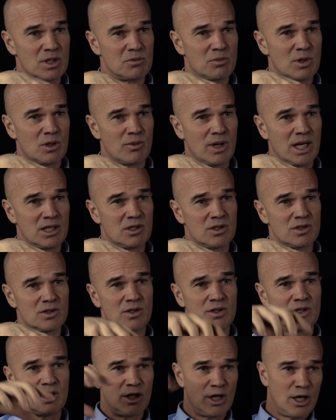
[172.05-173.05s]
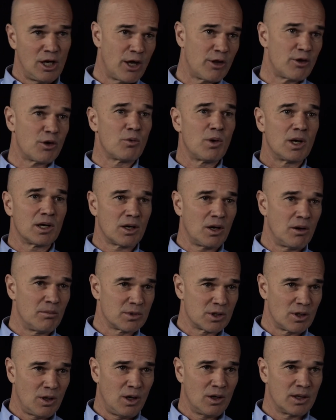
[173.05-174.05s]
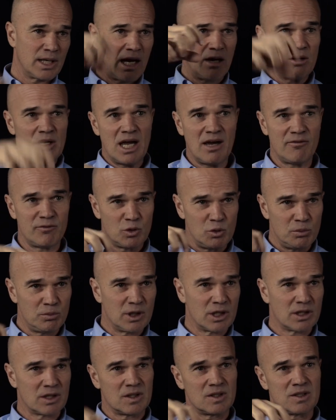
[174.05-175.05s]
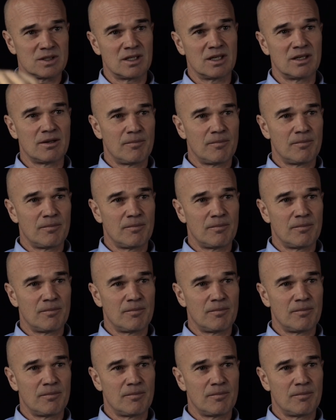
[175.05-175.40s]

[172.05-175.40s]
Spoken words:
it's been registered, and another one comes along, now you have duplicates.